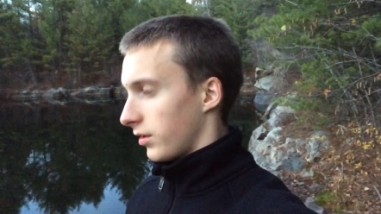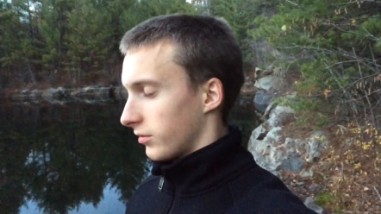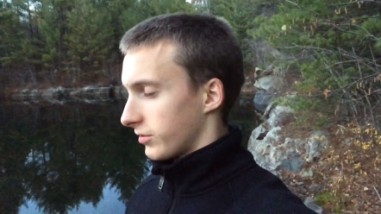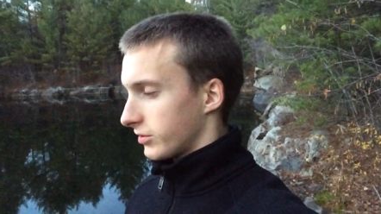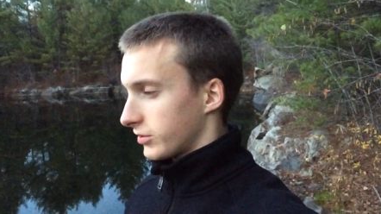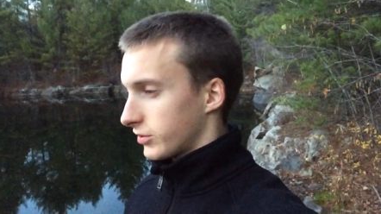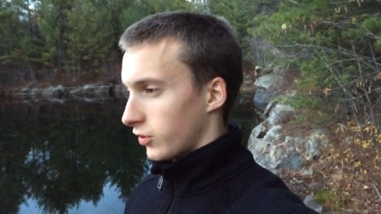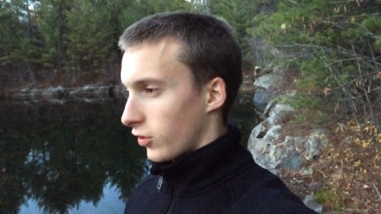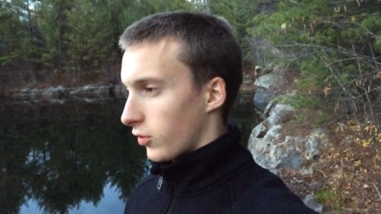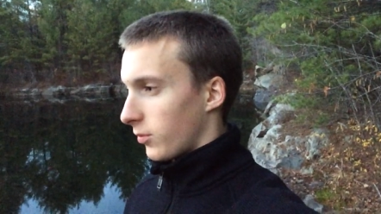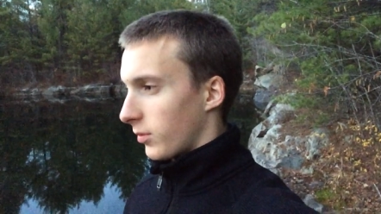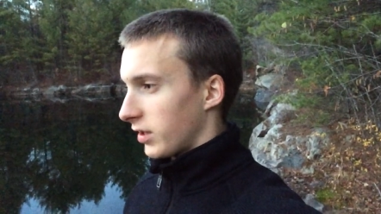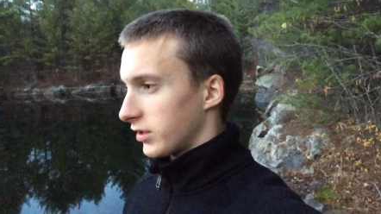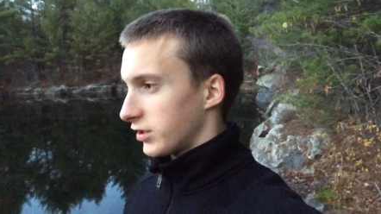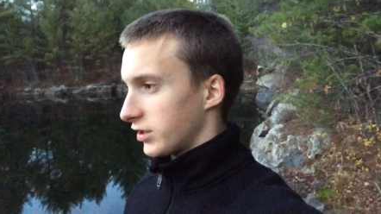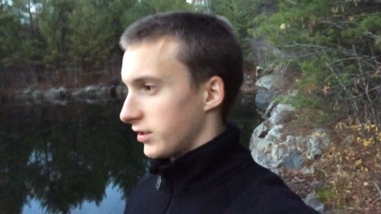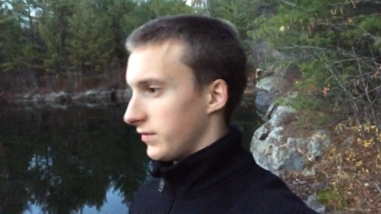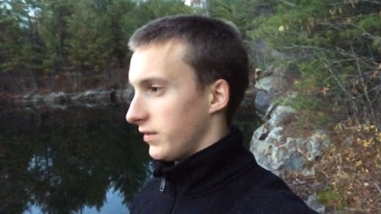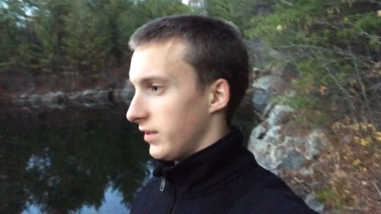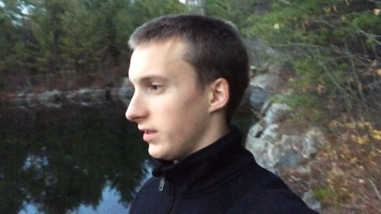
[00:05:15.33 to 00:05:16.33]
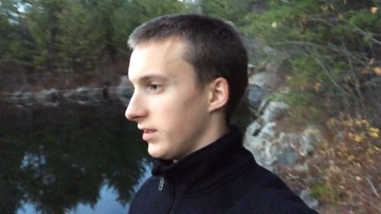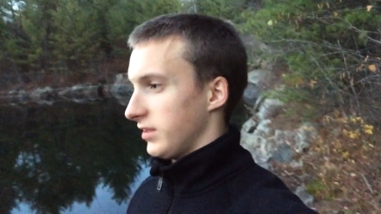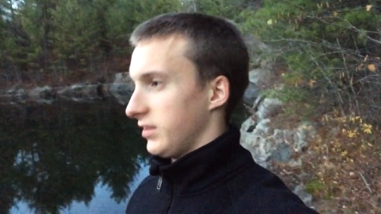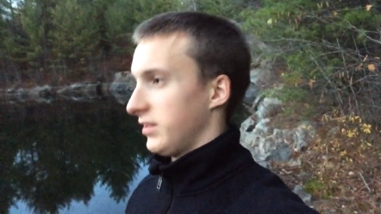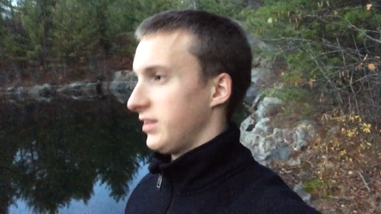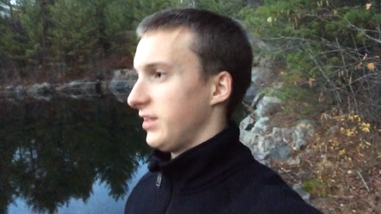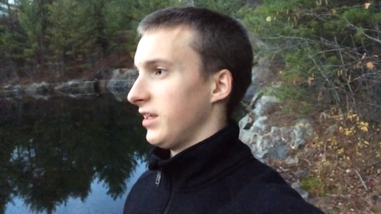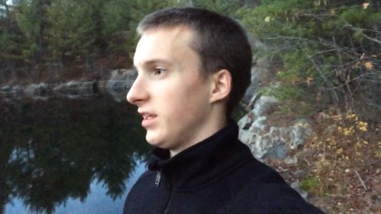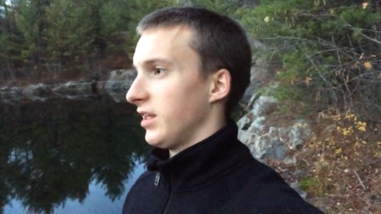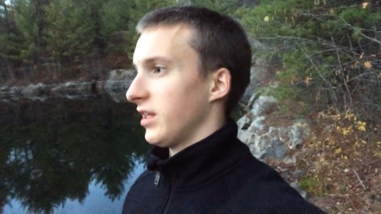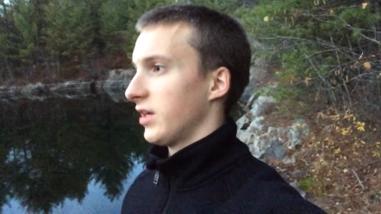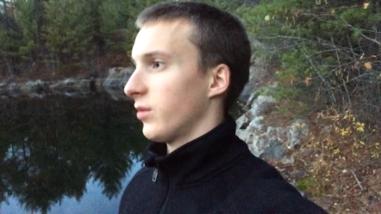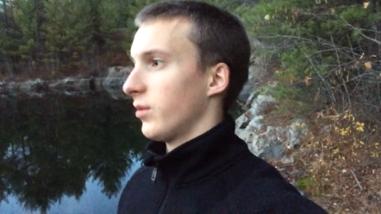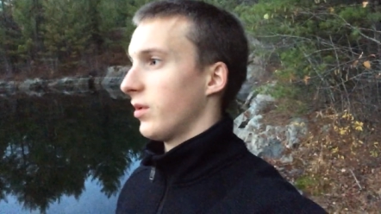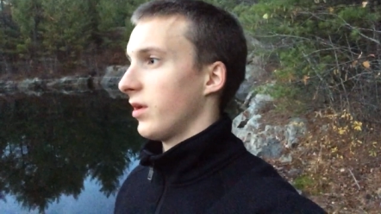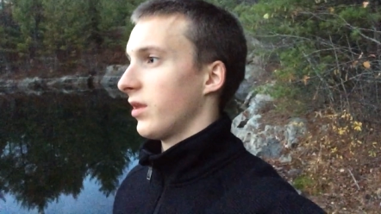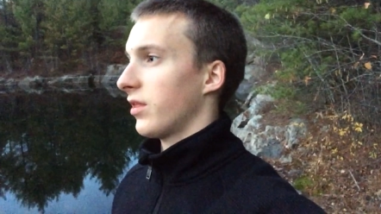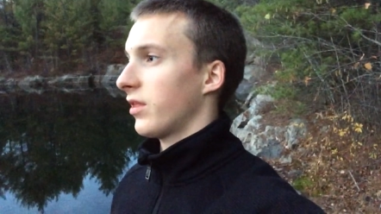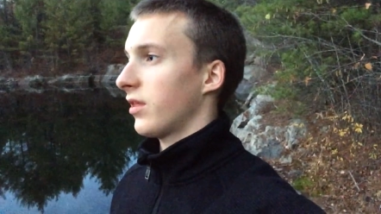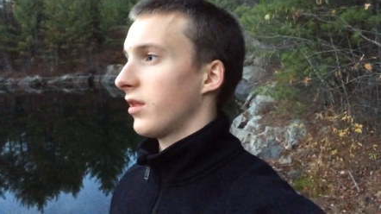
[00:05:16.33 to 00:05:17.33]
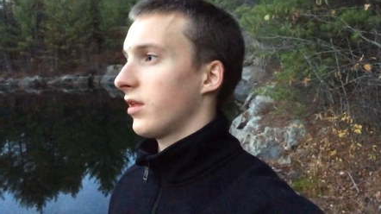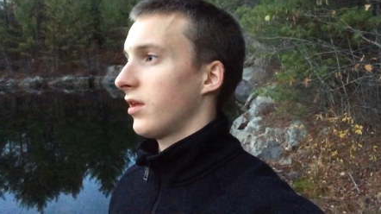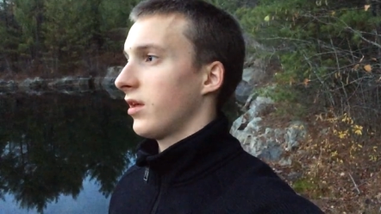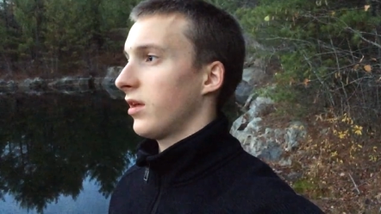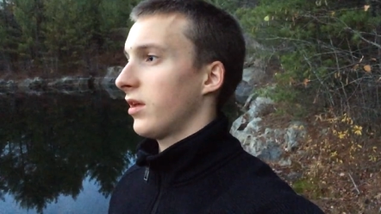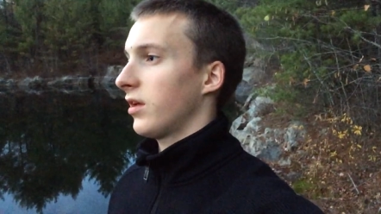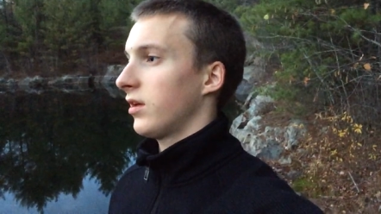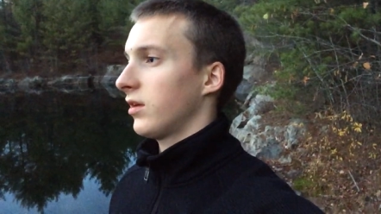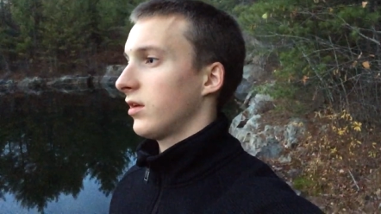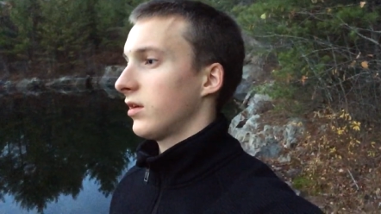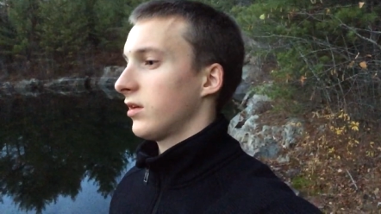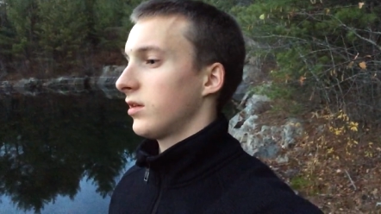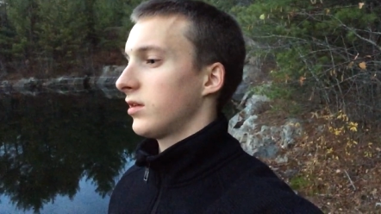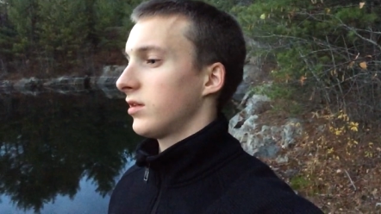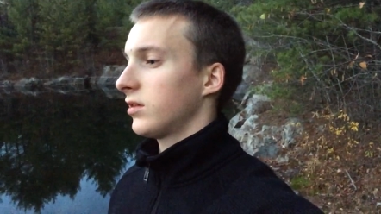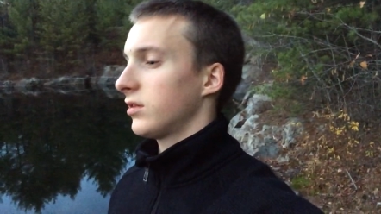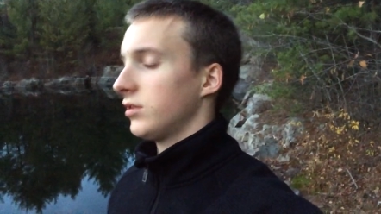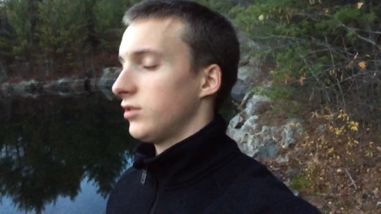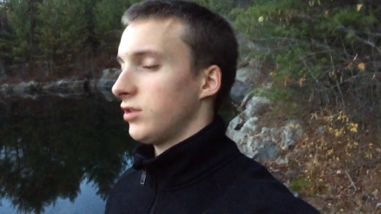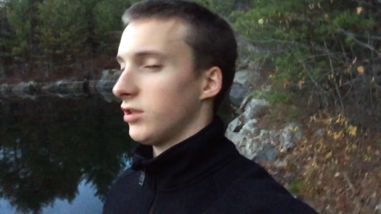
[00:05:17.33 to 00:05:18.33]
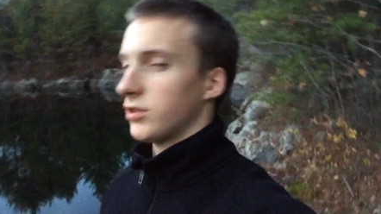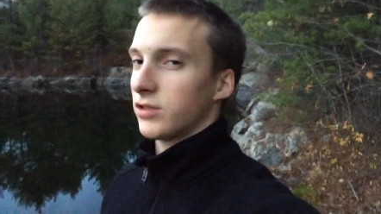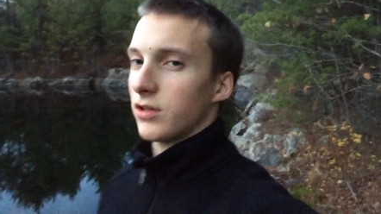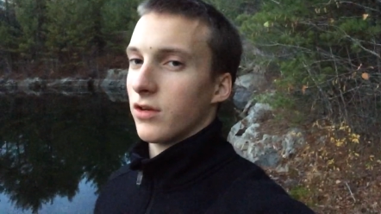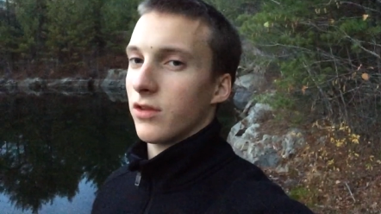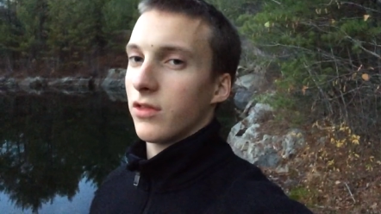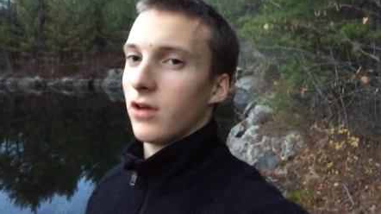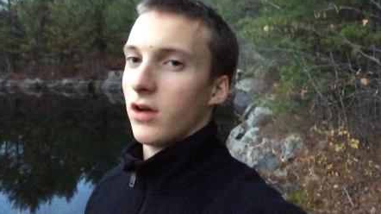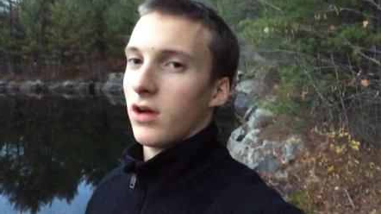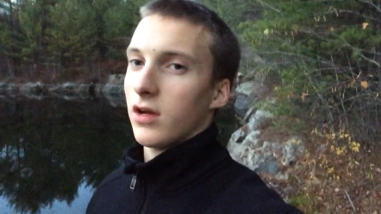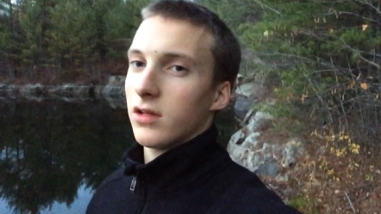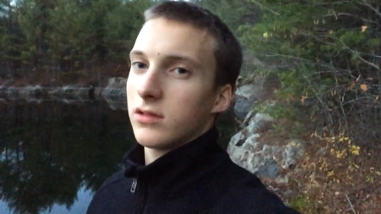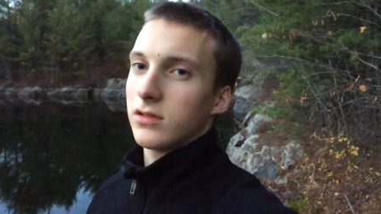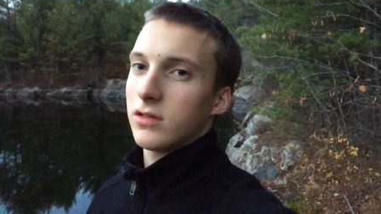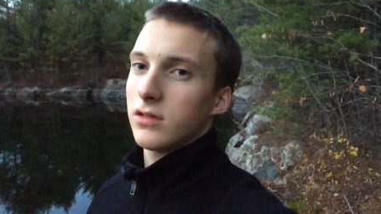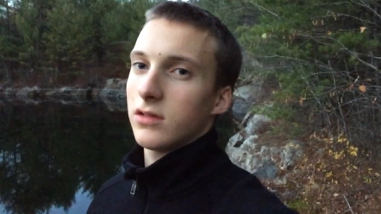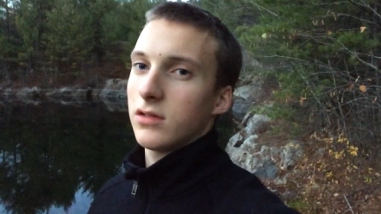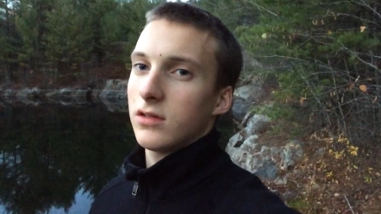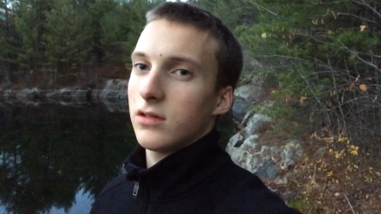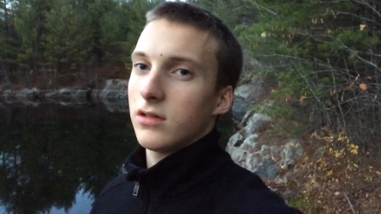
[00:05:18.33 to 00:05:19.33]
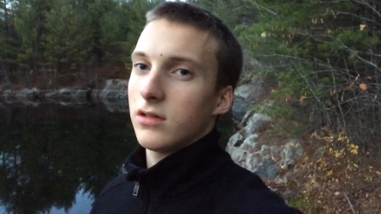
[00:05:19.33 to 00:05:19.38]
so much of it is dealing with just our thoughts.